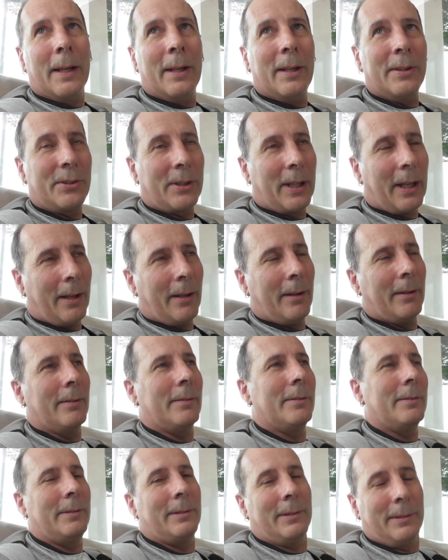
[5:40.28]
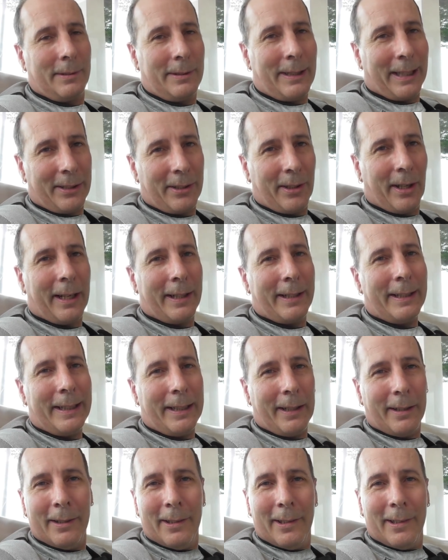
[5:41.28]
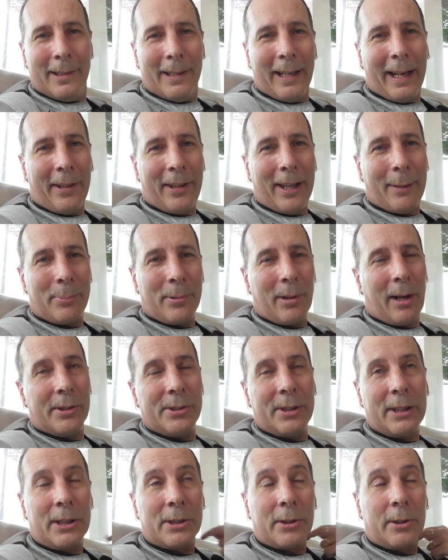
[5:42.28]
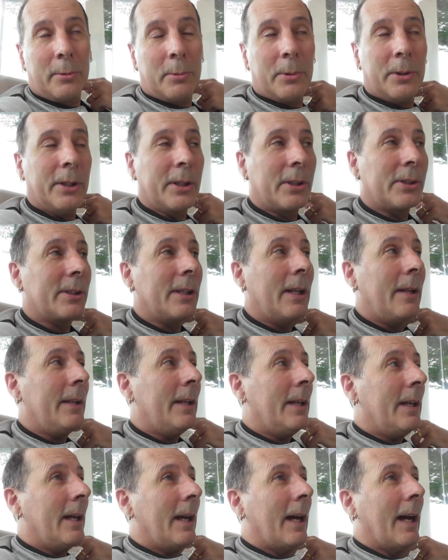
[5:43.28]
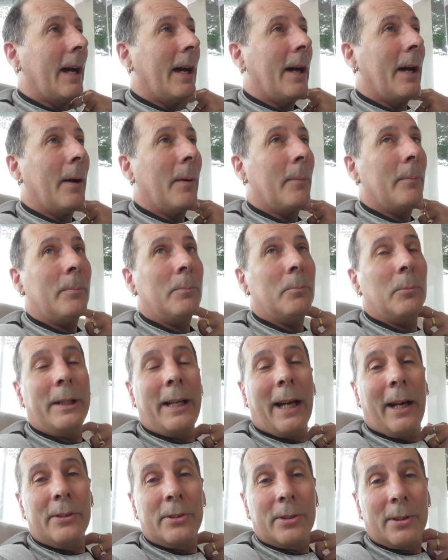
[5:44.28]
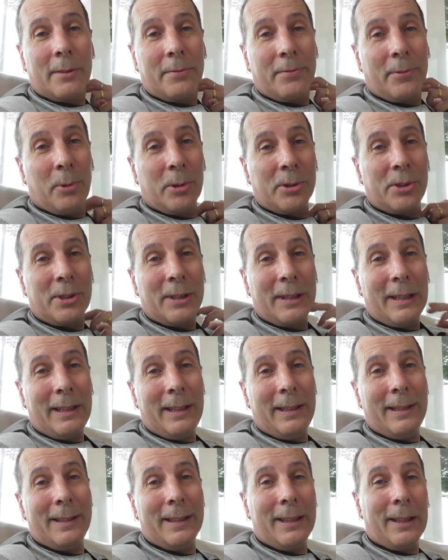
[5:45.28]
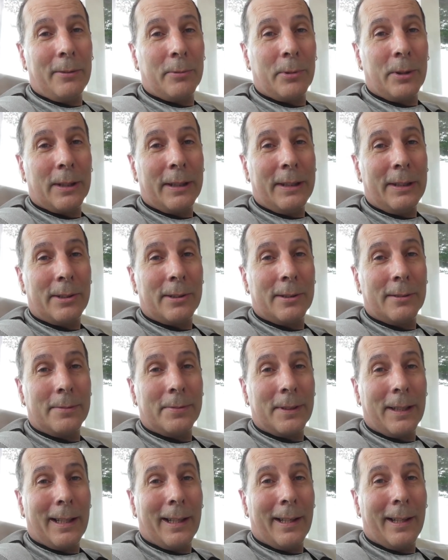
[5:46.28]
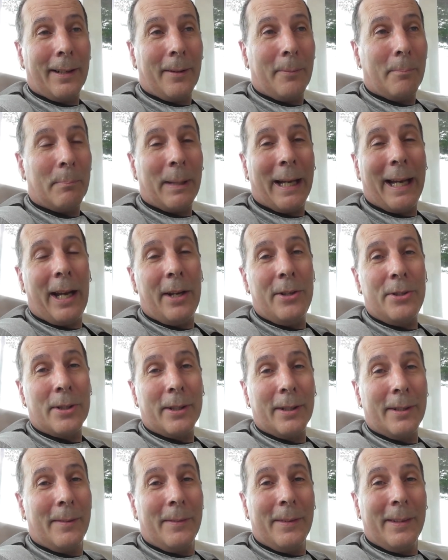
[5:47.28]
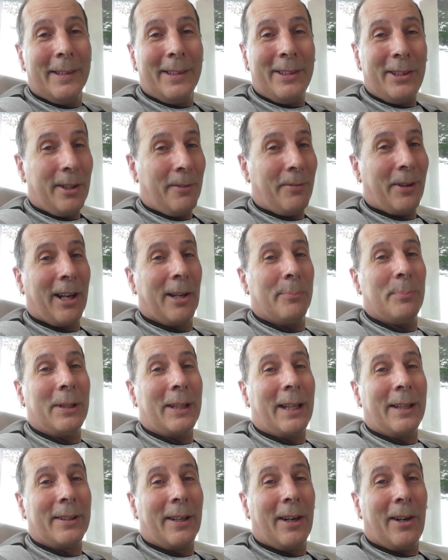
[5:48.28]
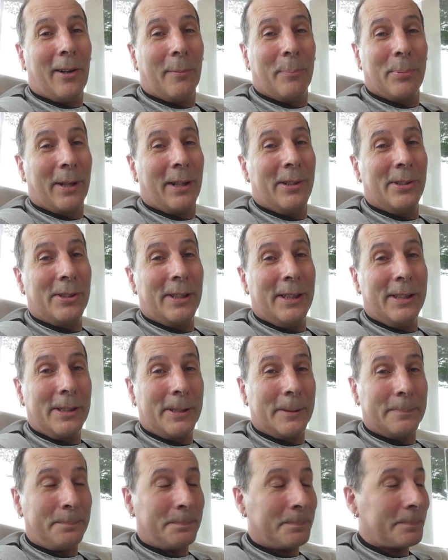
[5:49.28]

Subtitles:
So get the idea how that pricing sort of works. We don't sort of foresee anything really sort of major developing in the whole process.